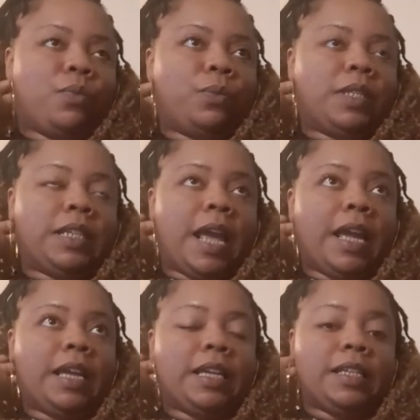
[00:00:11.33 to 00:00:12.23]

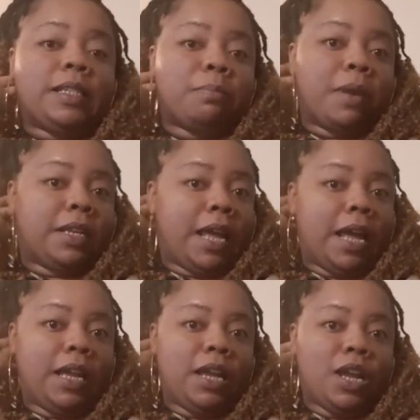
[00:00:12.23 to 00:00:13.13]
Today is
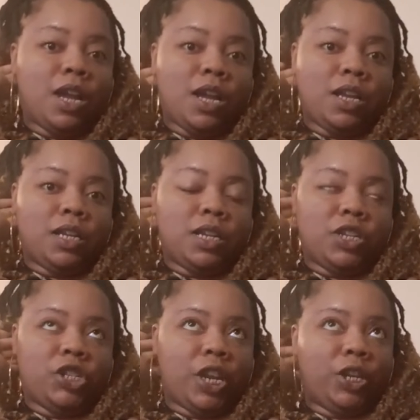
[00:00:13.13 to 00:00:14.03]
Monday,
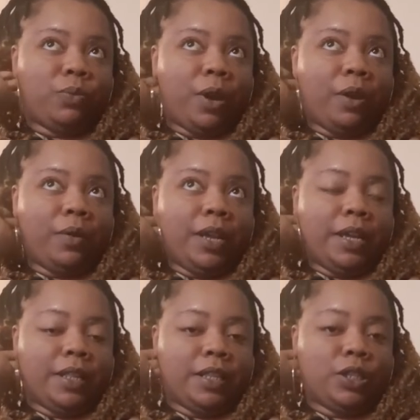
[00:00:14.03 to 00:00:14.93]

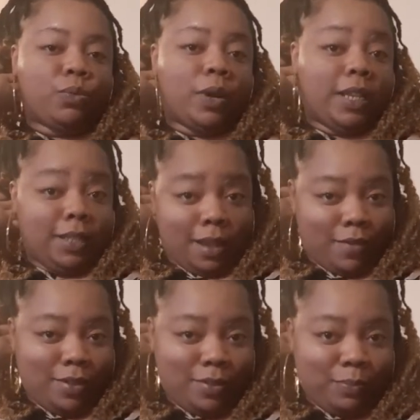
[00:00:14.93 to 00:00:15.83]
January the
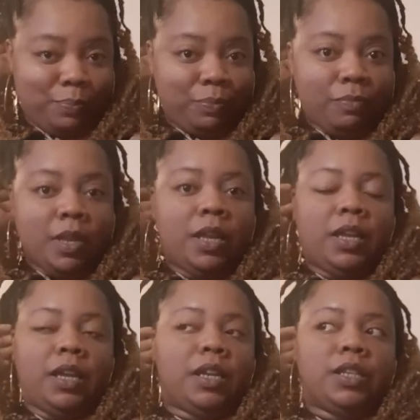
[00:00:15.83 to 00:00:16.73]
27th.
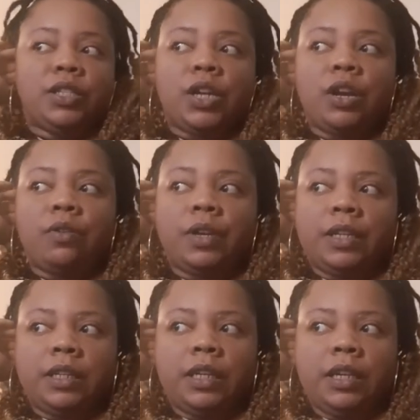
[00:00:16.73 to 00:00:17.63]
It is
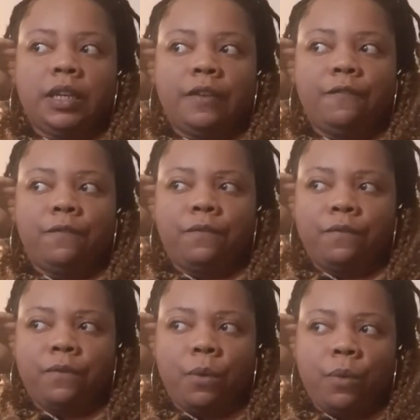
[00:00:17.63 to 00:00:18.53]
currently
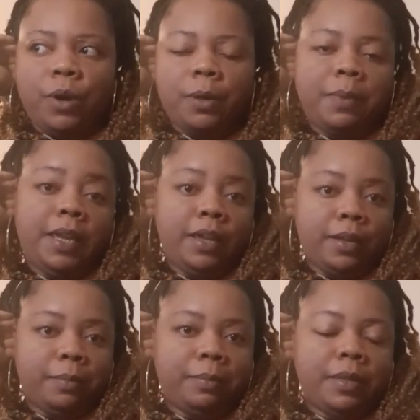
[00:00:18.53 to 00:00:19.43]
4
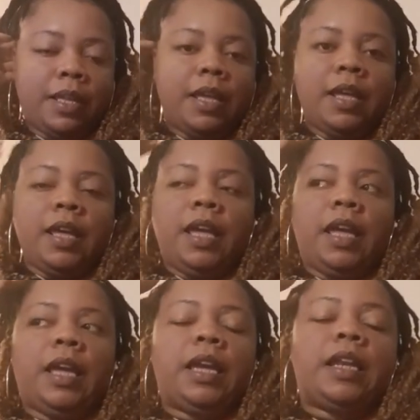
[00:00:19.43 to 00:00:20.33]
p.m.
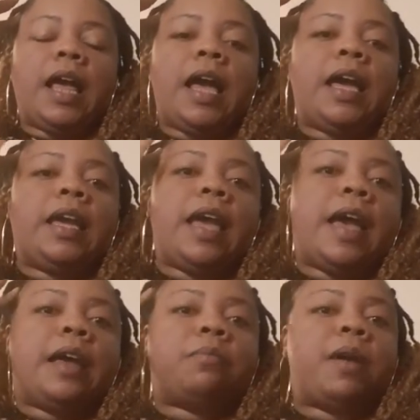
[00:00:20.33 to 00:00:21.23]
and I
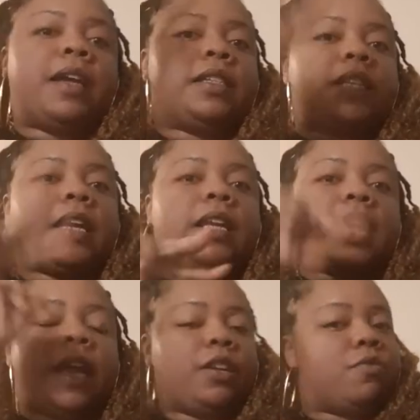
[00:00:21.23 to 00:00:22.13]
had my second
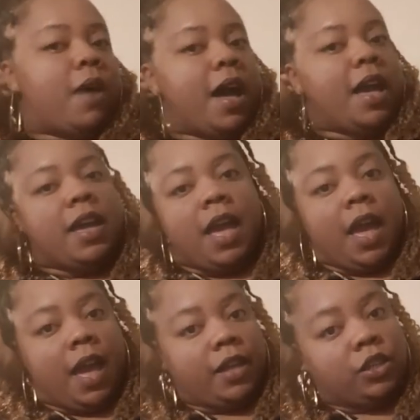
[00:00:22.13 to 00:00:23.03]
IUI
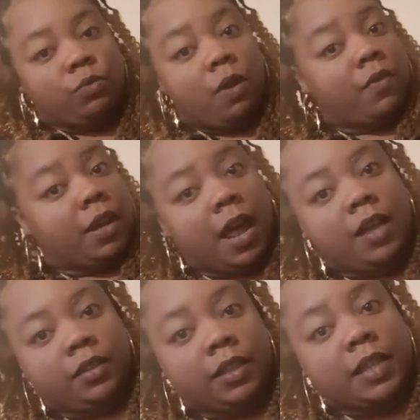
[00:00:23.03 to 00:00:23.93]
at 12
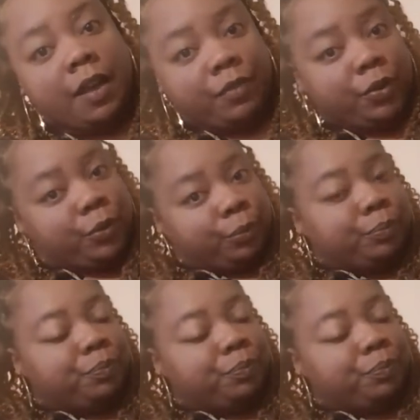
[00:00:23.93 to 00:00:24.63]
o'clock this afternoon.